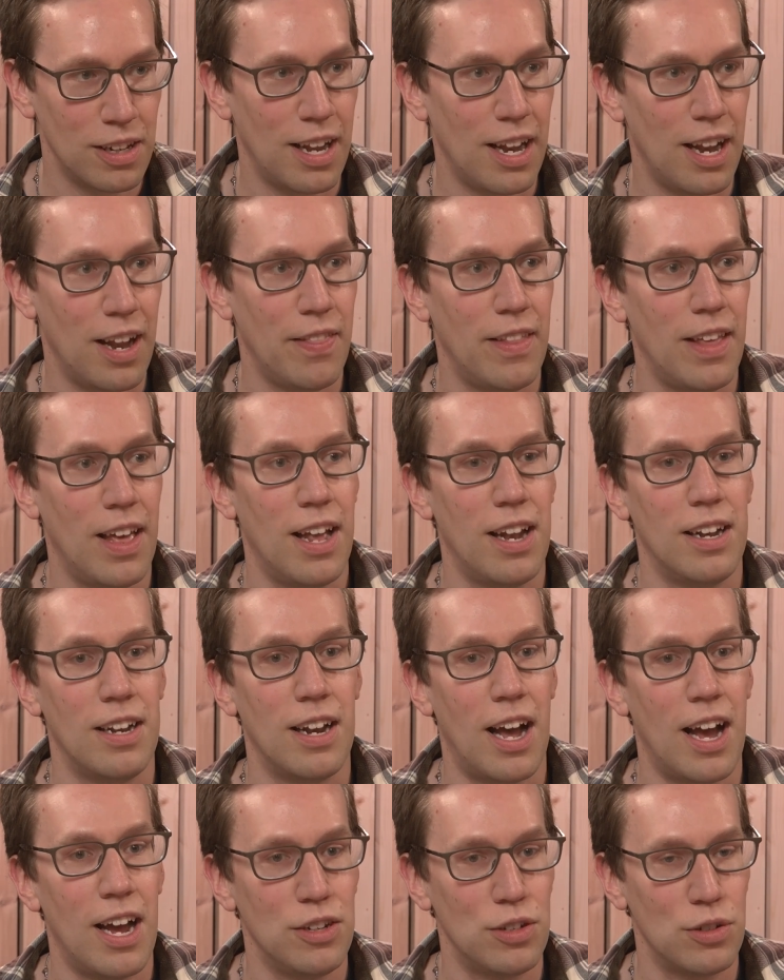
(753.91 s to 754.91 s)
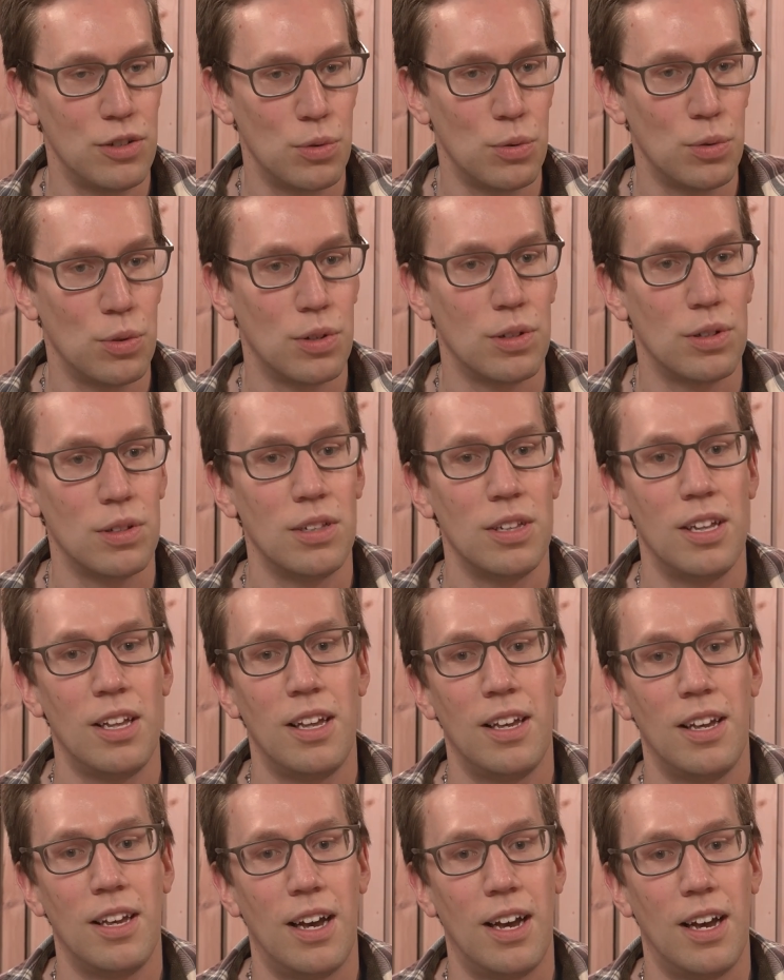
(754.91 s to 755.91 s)
And then in high school,
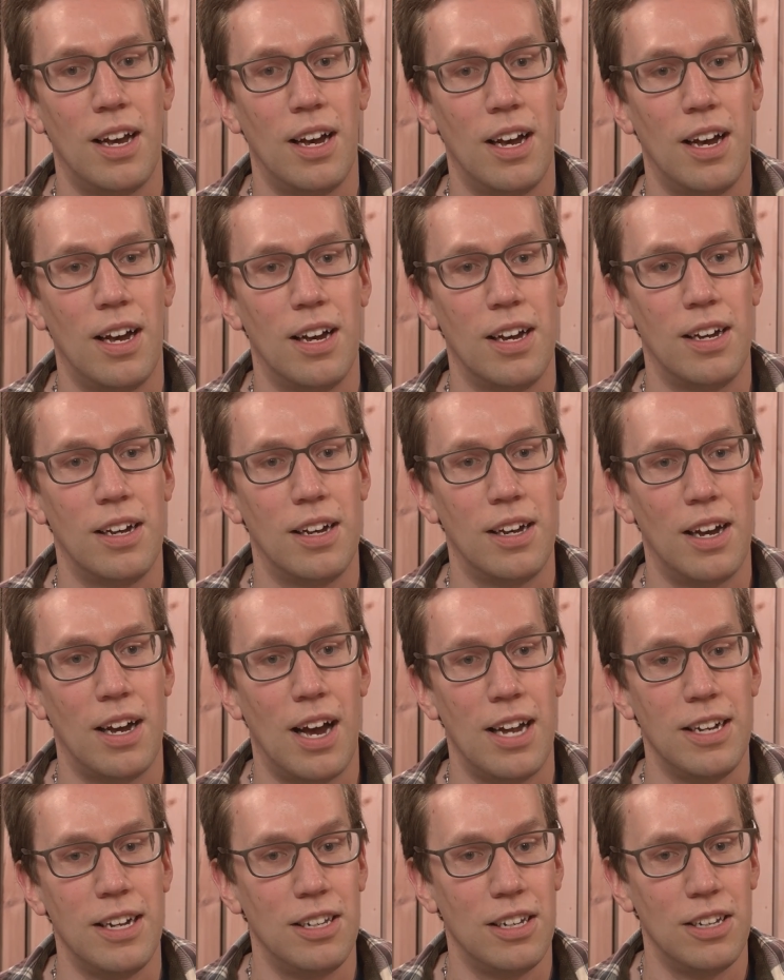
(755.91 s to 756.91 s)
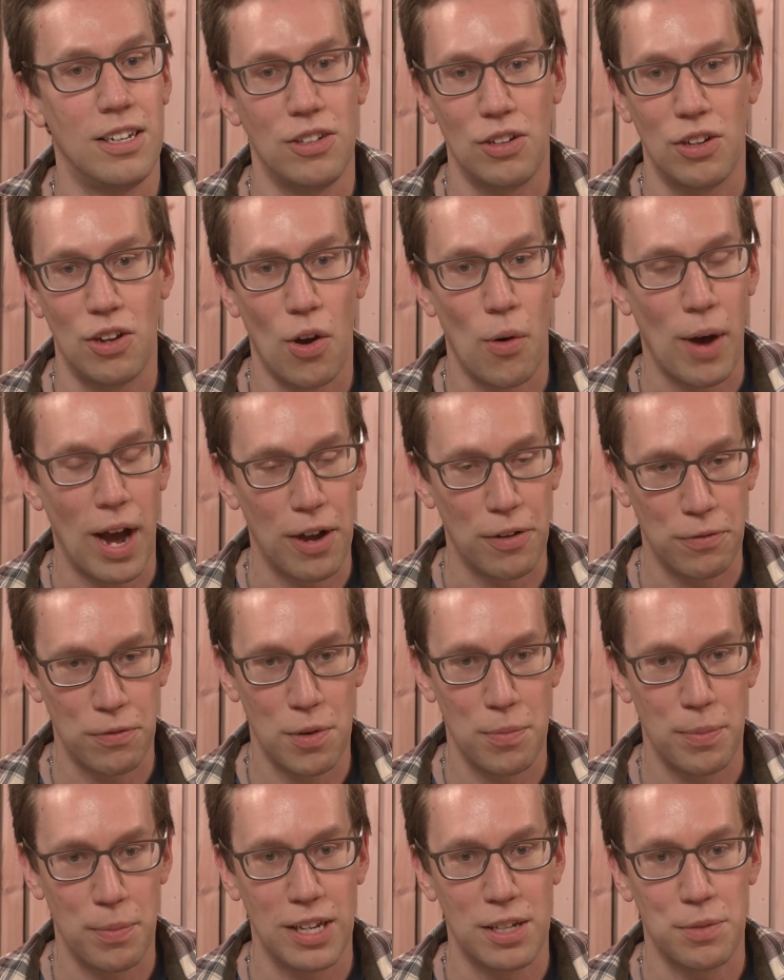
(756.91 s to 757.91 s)
uh, I didn't go out for
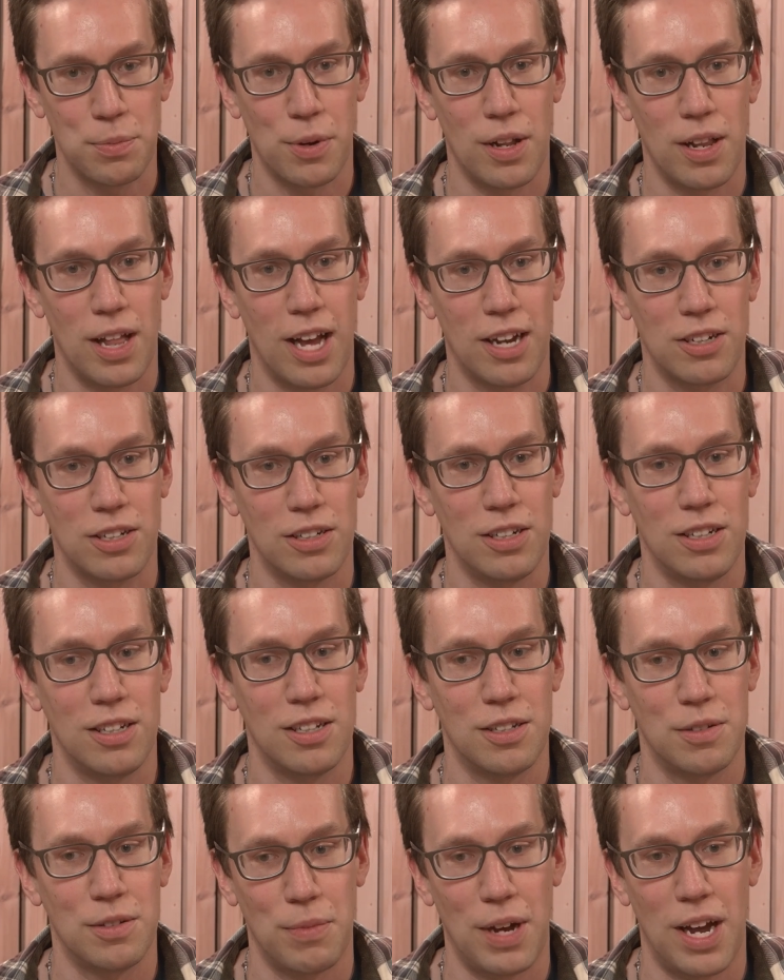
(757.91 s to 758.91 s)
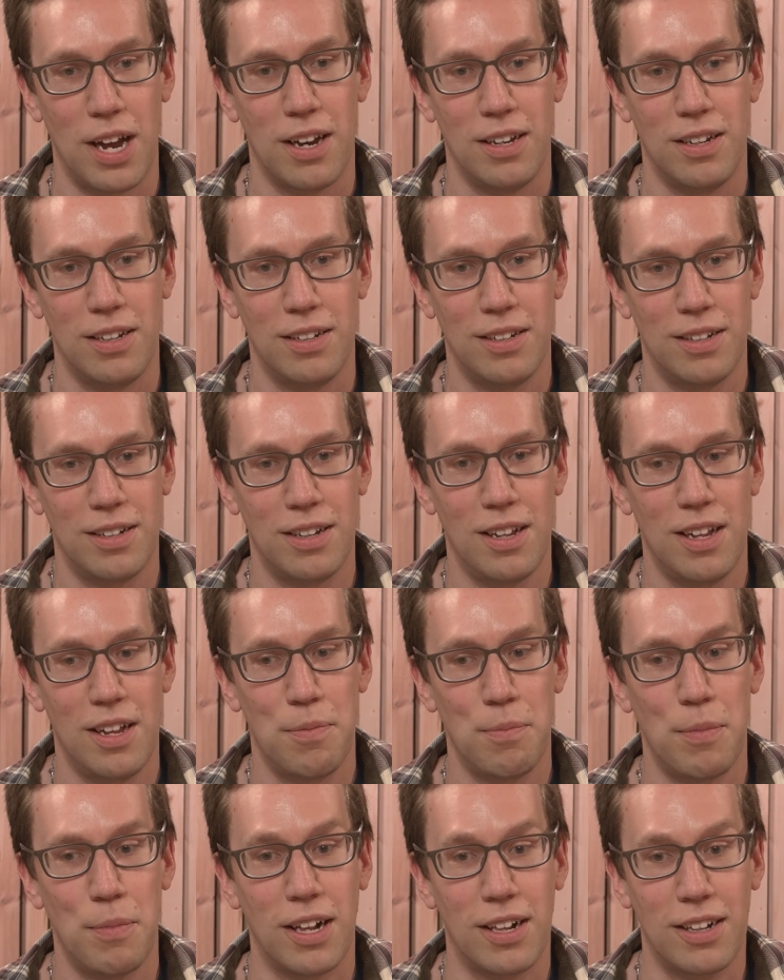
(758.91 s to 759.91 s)
baseball actually because my
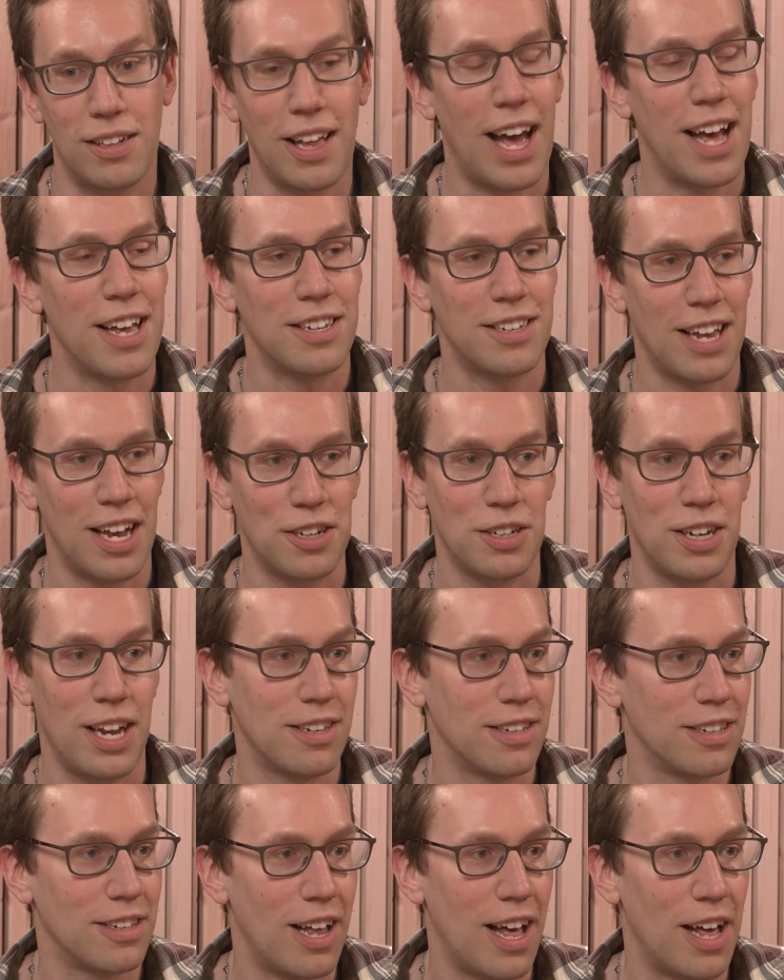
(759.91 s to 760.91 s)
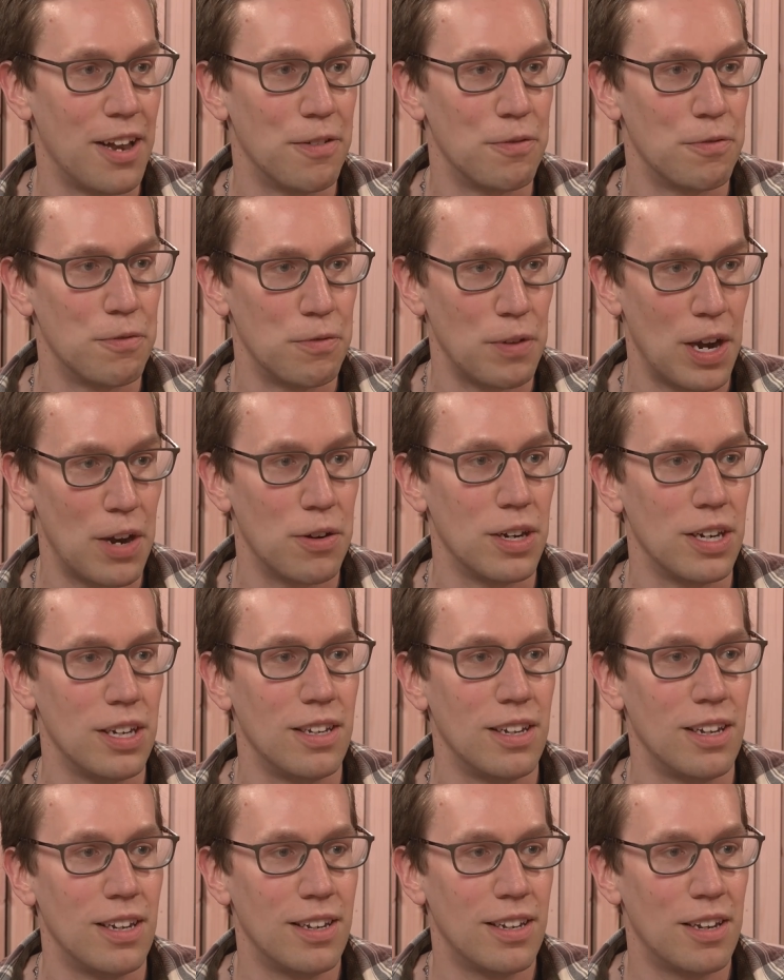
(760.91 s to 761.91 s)
my class actually has a lot of very
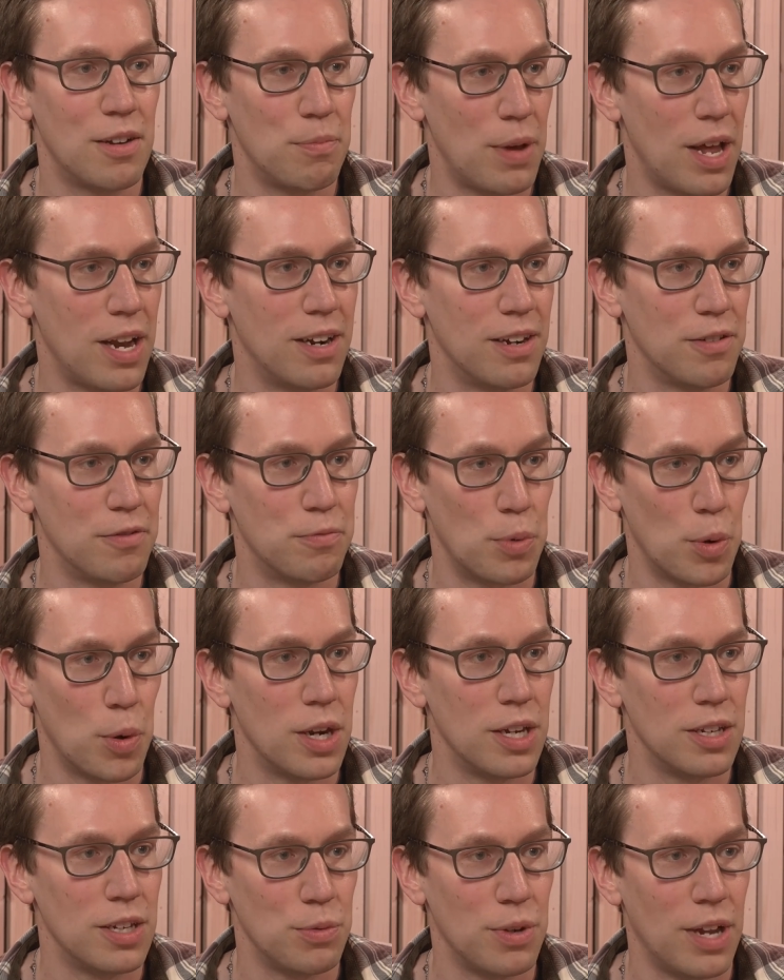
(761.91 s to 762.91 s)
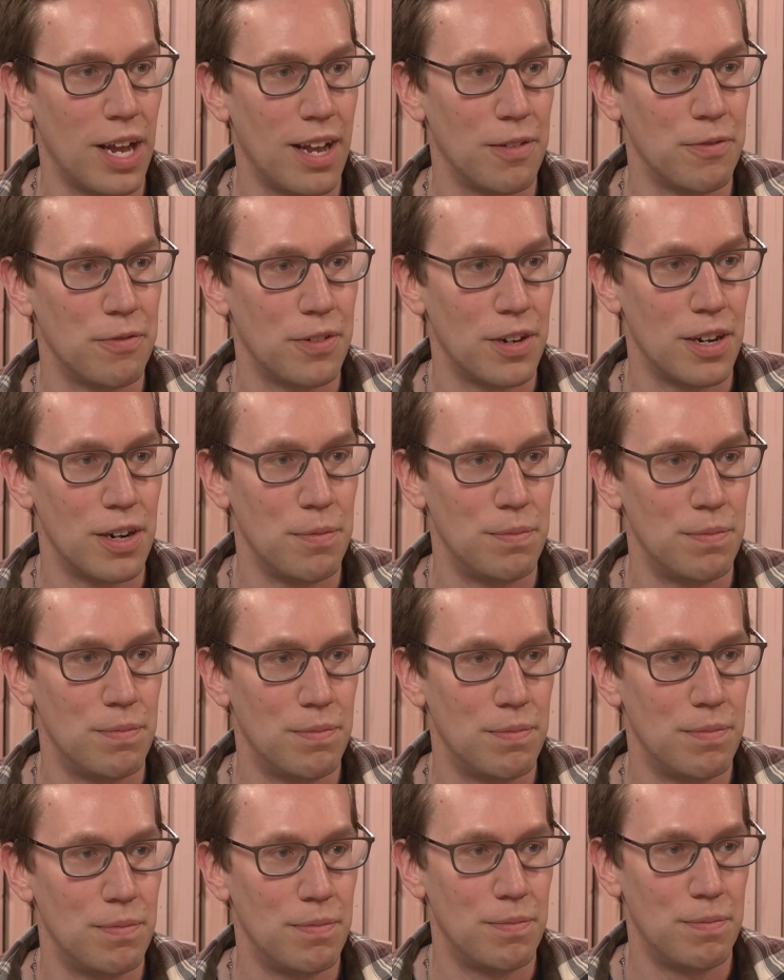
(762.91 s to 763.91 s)
competitive boys. We had a very
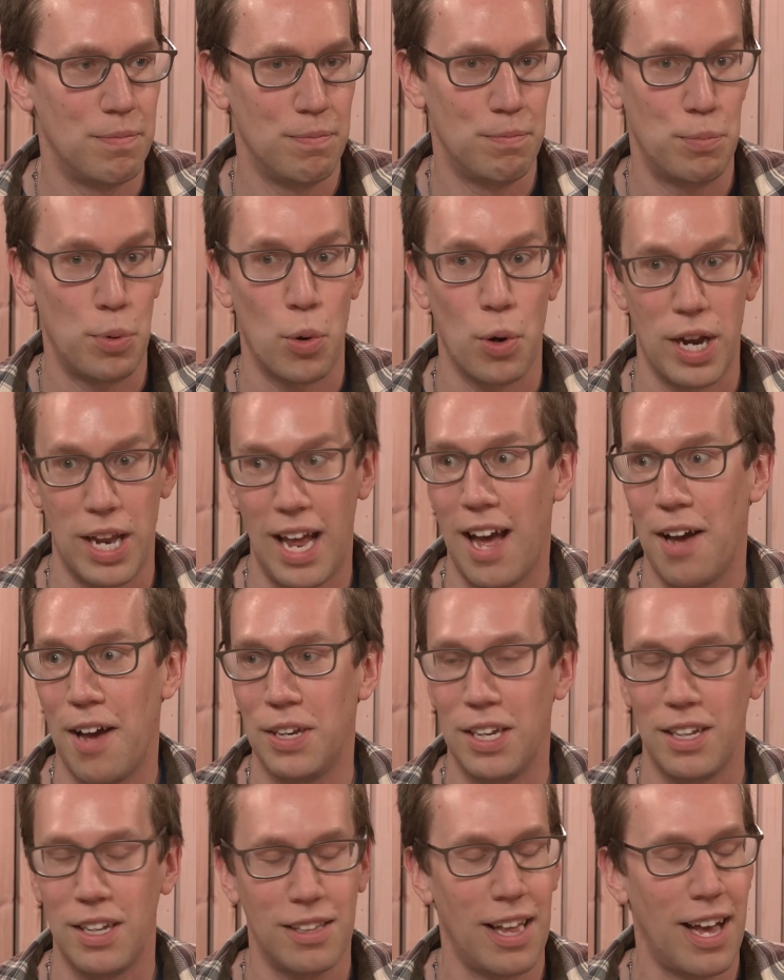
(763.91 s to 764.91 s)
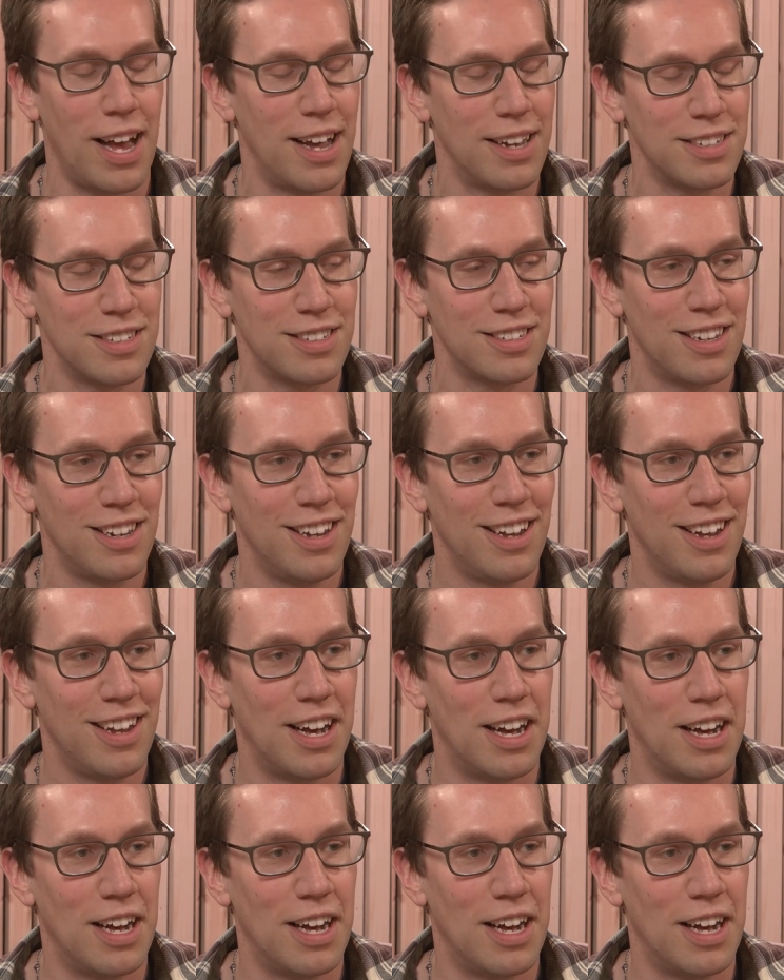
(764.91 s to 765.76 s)
boy heavy class, mm-hmm.